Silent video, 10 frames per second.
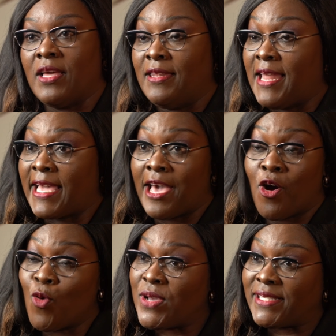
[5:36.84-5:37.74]
Like I
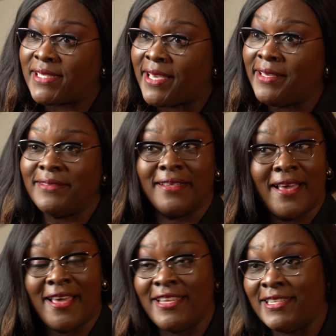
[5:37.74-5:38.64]
always say,
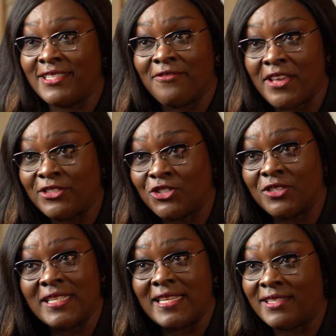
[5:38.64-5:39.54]
early
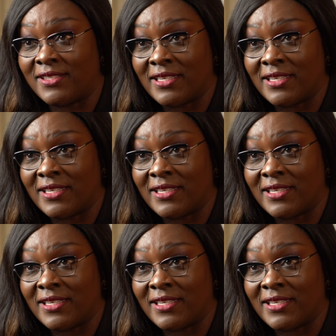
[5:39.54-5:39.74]
intervention is the